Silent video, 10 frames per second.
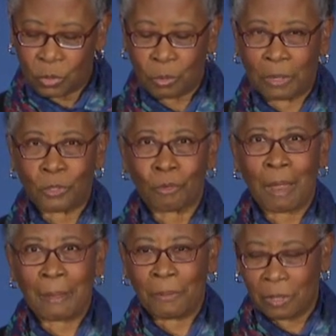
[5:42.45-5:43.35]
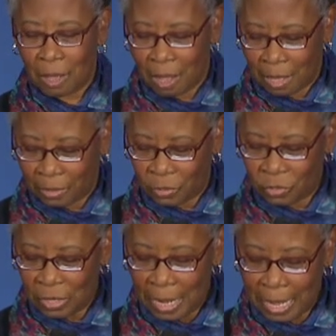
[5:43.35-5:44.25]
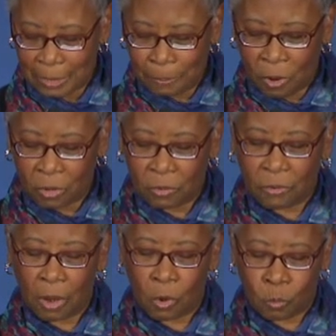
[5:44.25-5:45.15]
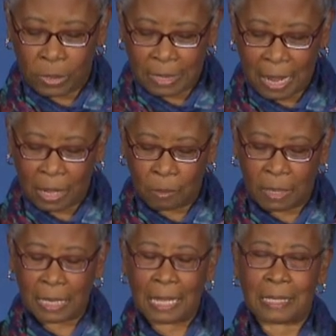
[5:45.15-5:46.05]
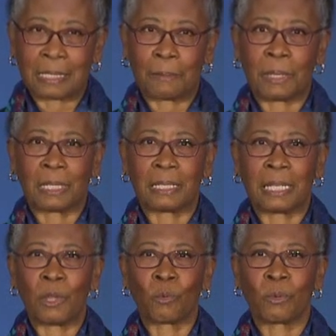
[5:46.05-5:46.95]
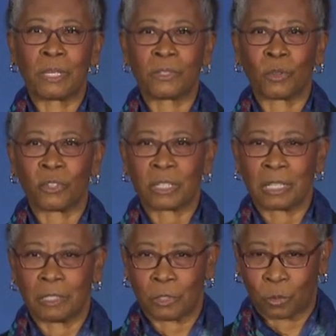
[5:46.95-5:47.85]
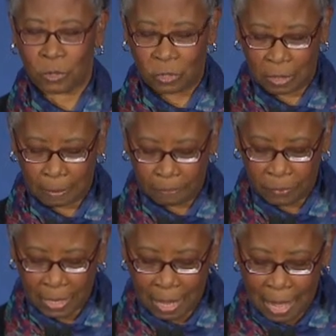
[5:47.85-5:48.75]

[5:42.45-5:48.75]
to a tribal college as part of our Retirement and Disability Research Consortium.